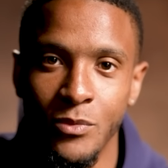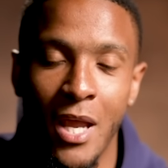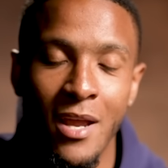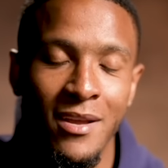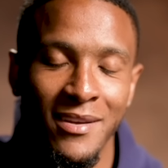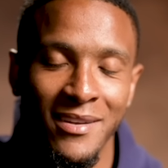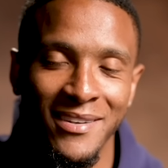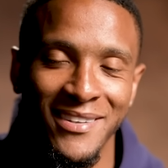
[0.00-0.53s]
think
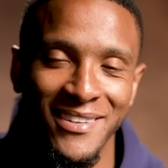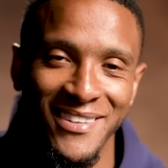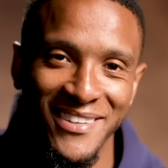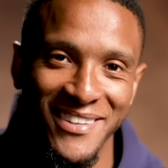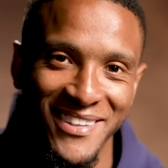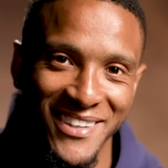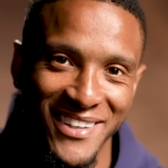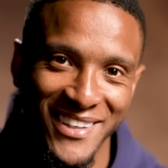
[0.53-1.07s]
you're all,
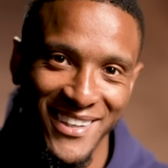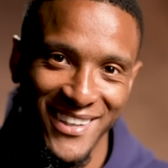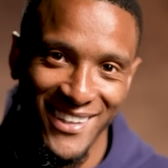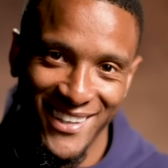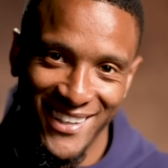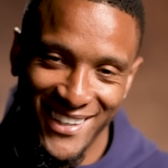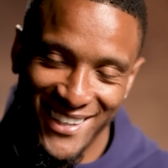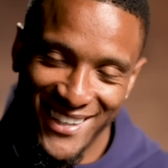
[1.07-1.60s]
I think you're
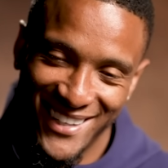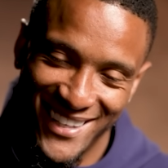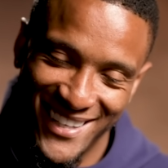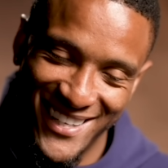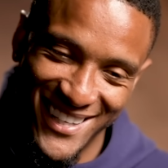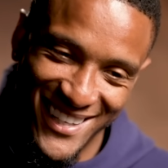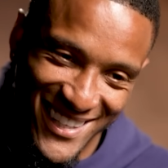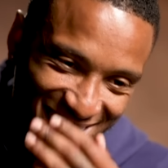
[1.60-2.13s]
aware of that.
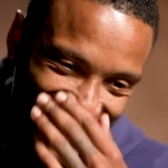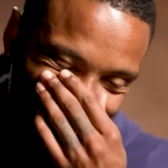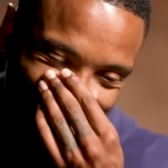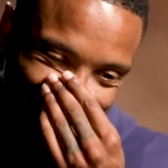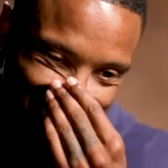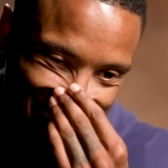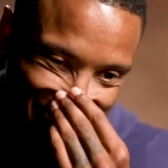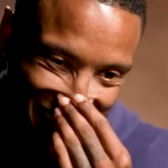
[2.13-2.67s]

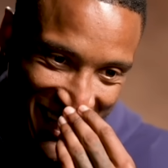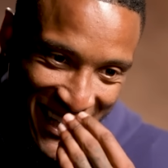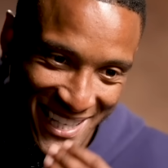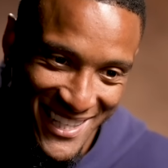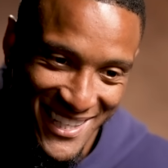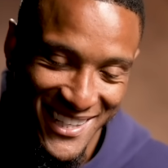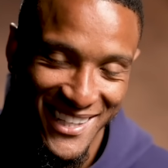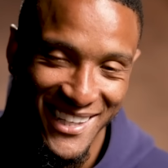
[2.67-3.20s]

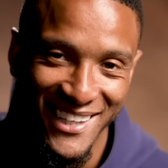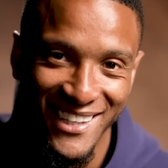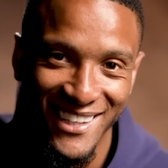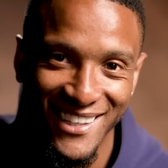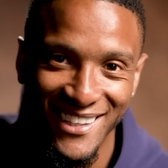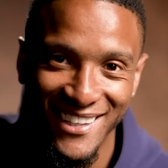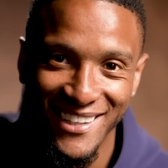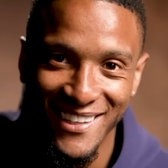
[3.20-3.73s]
Are you
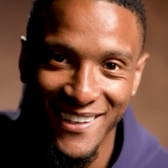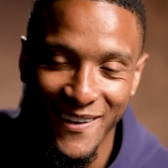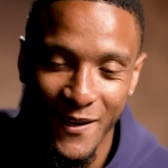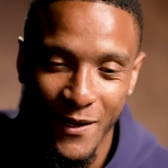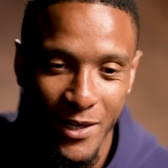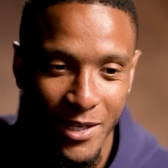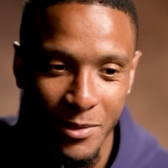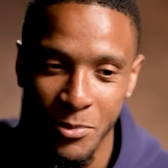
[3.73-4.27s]
ready?
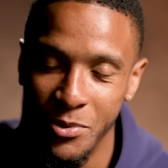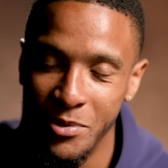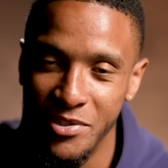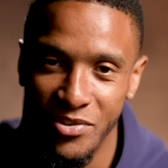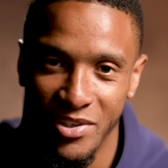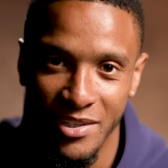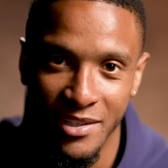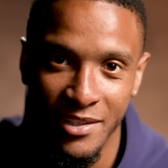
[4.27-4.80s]
I'm
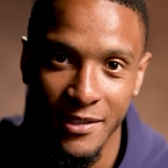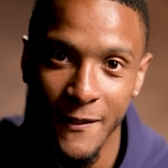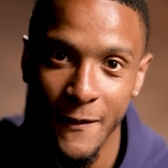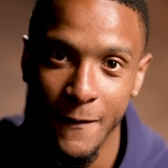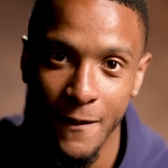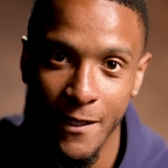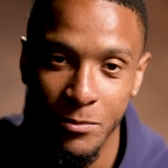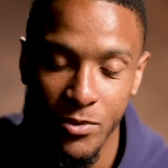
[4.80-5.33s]
always ready.
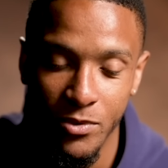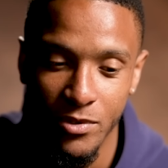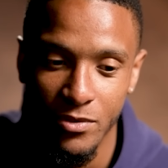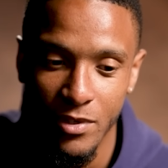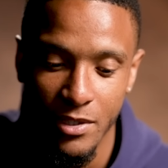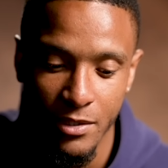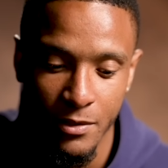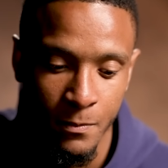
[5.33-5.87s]
I'm always
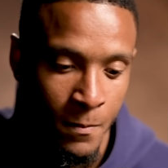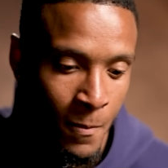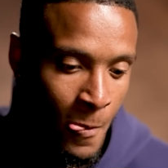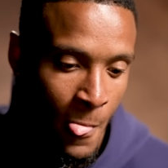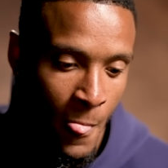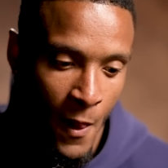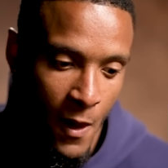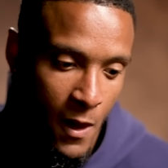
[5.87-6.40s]
ready.
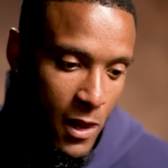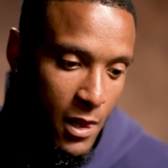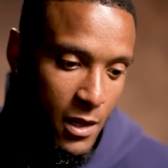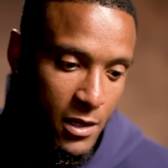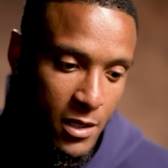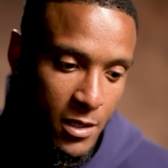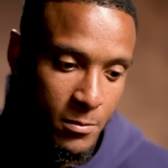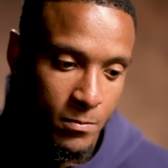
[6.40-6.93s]

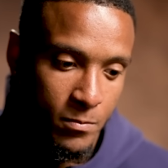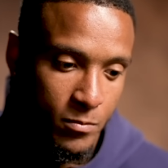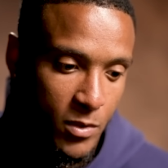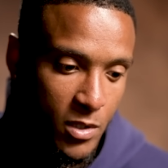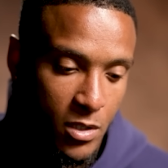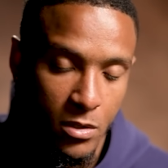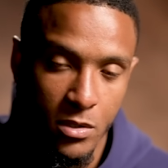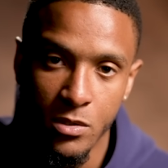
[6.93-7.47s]
Um,
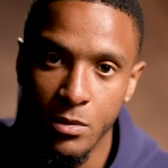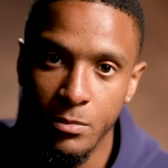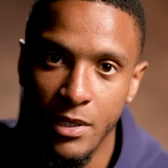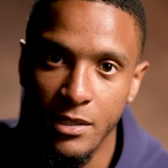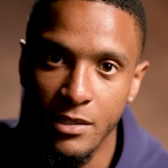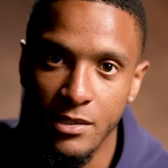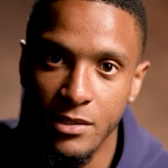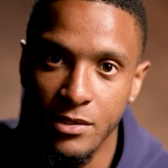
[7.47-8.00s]
you know, it's not
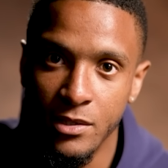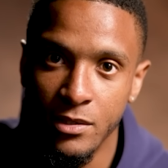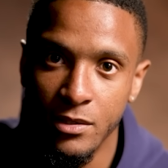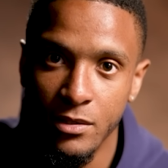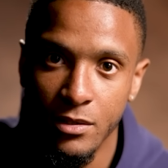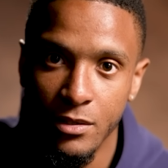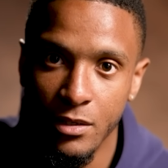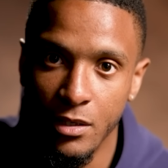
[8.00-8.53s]
my decision.
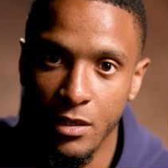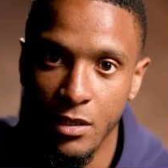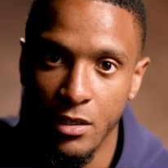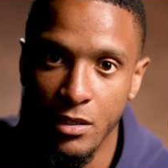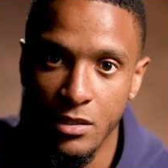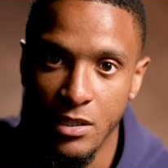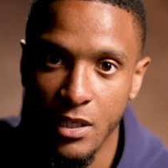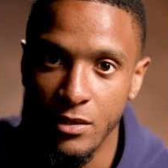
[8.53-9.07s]
Uh,
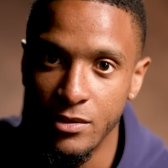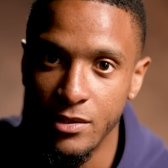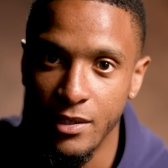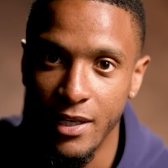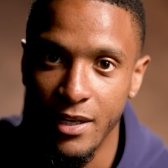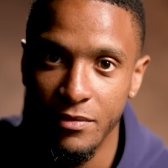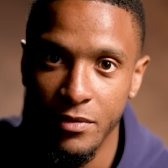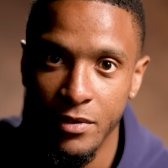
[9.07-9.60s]
it's down to the
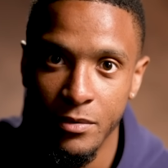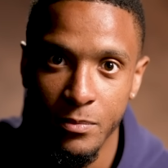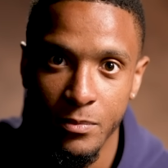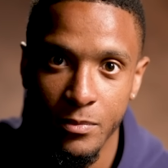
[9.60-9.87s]
gaffer.